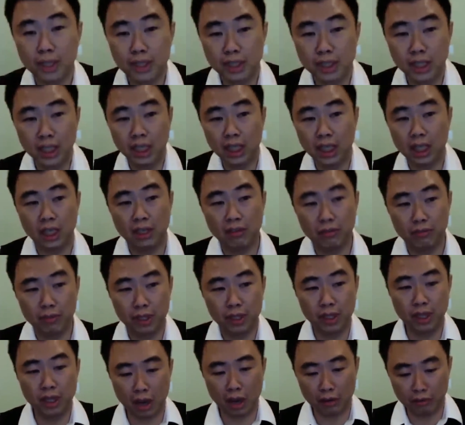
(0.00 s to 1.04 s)
basically
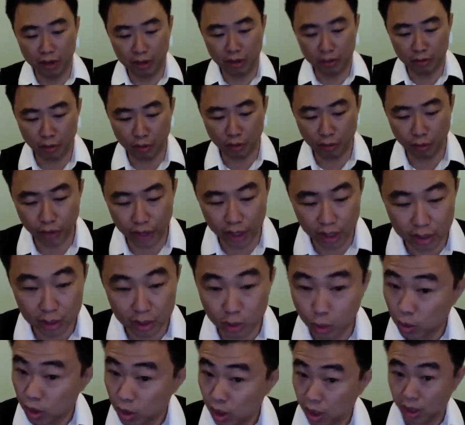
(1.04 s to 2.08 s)
give me the cuffling for
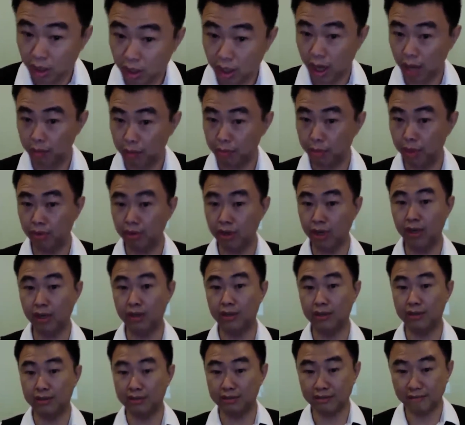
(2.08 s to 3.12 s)
free. So happy,
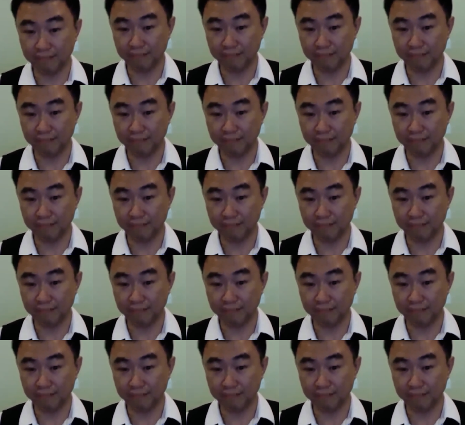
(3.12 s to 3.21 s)
right?